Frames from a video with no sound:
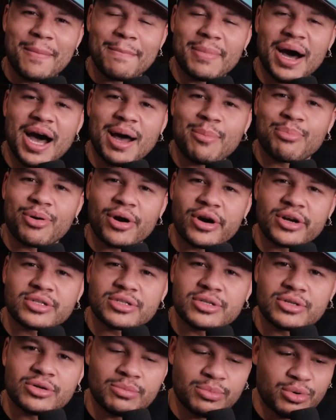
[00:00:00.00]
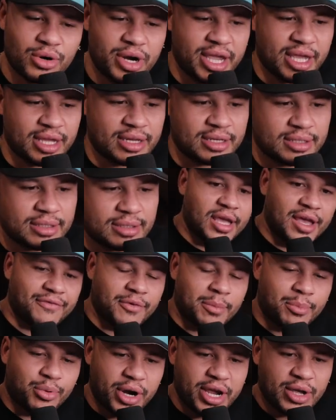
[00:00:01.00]
my personal brand if
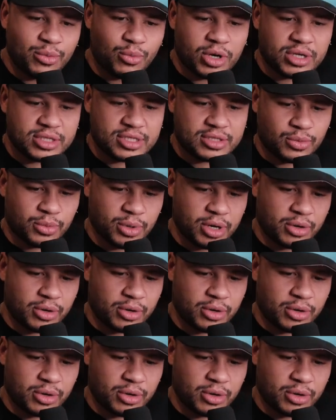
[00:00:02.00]
a brand wants to